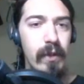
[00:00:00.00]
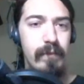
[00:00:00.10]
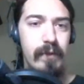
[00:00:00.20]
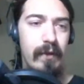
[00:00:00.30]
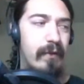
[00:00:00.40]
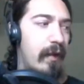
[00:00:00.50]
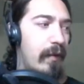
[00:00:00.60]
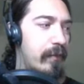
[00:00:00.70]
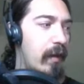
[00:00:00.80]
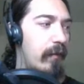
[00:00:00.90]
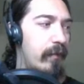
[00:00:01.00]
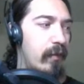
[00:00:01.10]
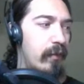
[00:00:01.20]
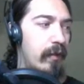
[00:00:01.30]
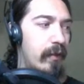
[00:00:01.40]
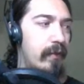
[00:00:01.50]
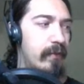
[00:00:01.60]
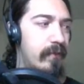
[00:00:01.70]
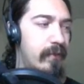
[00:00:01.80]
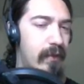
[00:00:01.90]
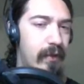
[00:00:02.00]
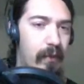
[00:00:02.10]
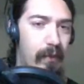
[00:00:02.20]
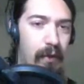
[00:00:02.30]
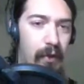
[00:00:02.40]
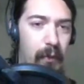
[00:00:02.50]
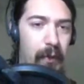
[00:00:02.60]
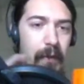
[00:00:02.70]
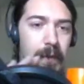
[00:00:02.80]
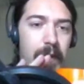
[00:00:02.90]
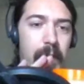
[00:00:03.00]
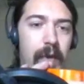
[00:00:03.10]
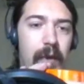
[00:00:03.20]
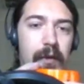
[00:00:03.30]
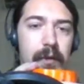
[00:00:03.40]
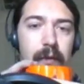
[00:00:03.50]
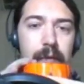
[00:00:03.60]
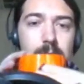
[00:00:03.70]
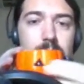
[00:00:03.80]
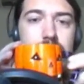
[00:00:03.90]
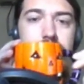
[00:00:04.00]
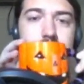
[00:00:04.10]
I also have coffee over here. I got my Halloween themed coffee mug.